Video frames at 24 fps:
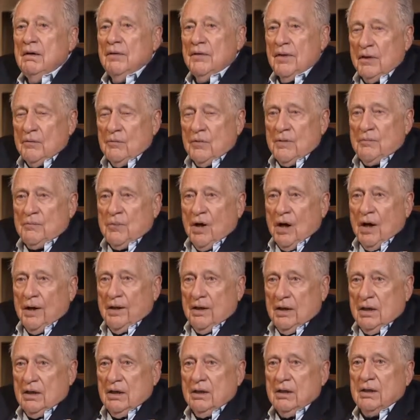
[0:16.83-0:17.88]
Then we brought
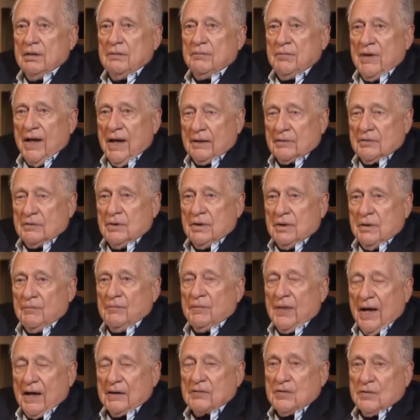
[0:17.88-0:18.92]
him
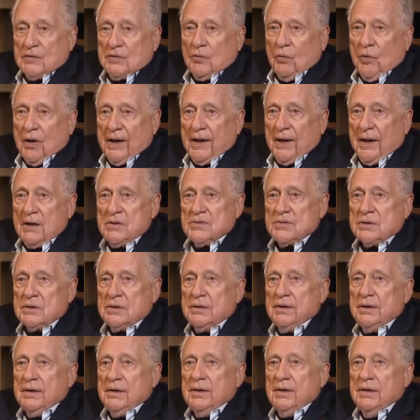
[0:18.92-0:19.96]
back to the White House,
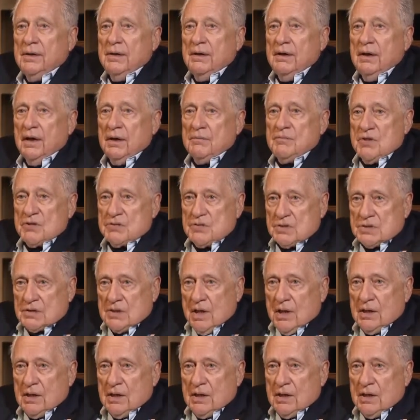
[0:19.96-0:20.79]
and Mrs.